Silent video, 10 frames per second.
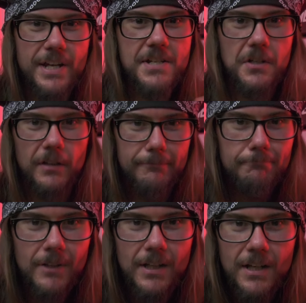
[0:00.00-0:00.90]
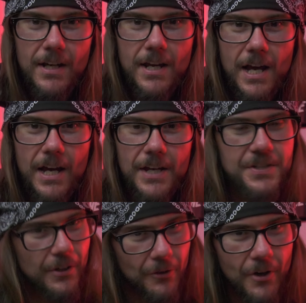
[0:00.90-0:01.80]
easily,
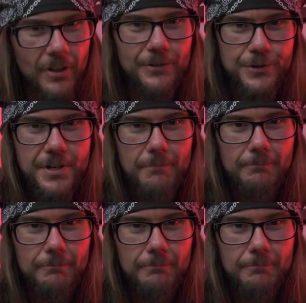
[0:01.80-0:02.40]
until you couldn't.